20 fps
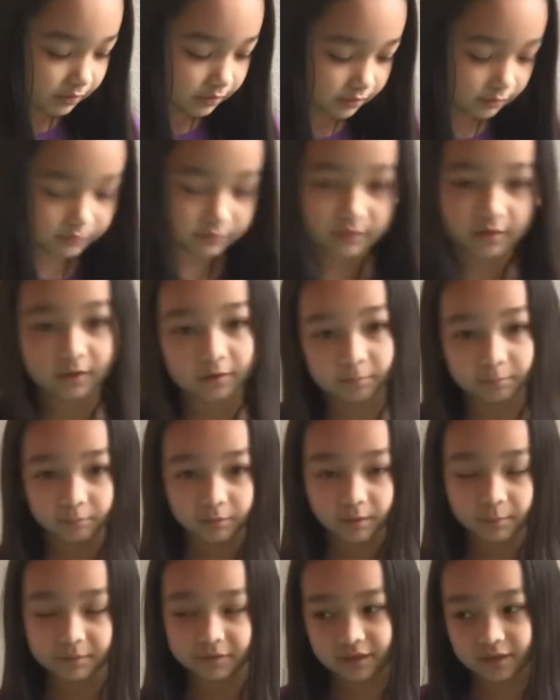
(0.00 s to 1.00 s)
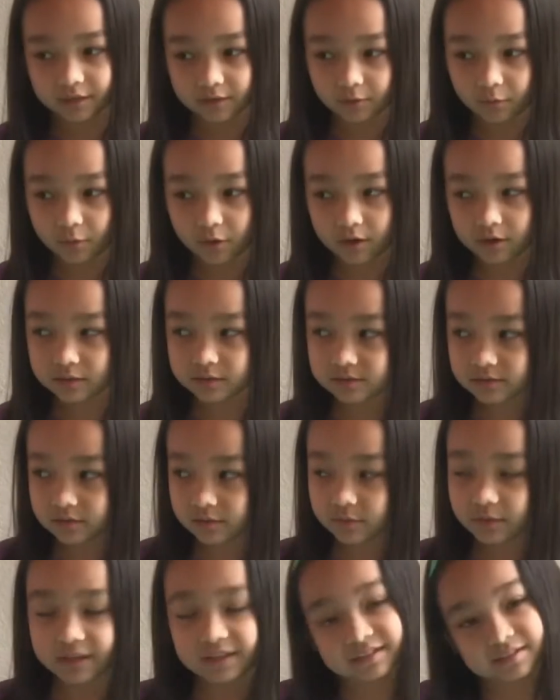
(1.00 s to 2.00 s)
we're probably going to want to
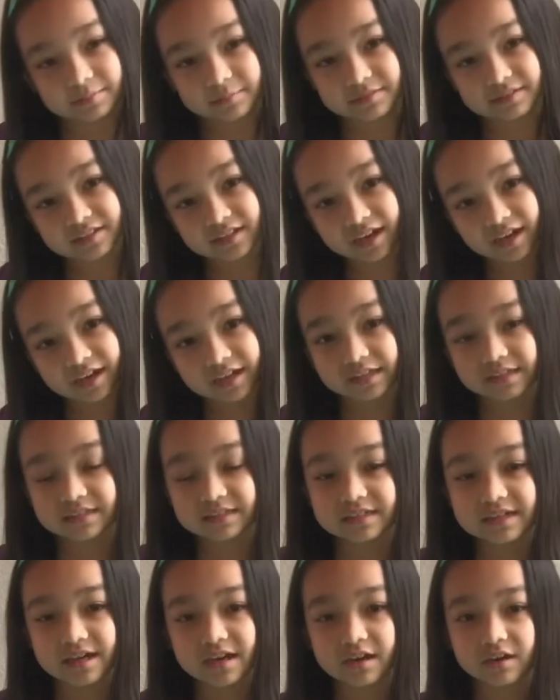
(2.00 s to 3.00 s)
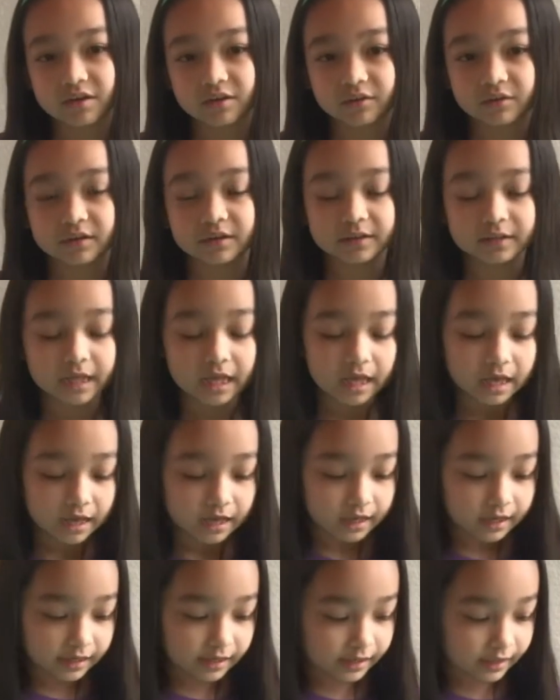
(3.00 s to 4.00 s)
write some signs down.
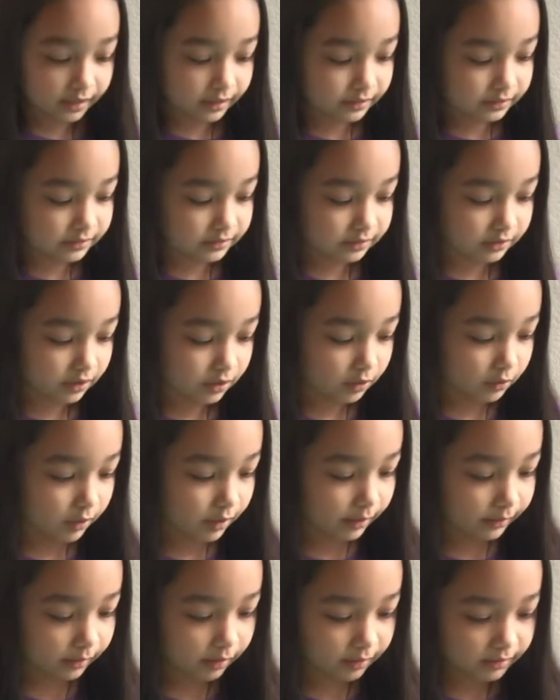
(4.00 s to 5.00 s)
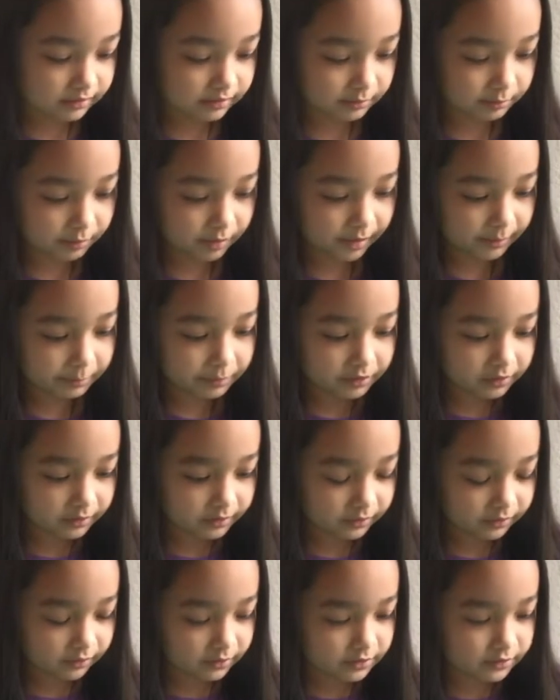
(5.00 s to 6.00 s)
And so I got some pipe
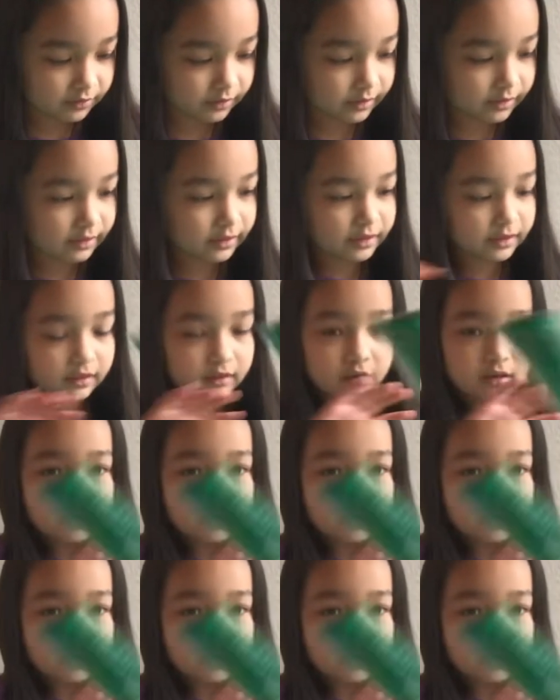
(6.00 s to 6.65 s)
cleaners right here.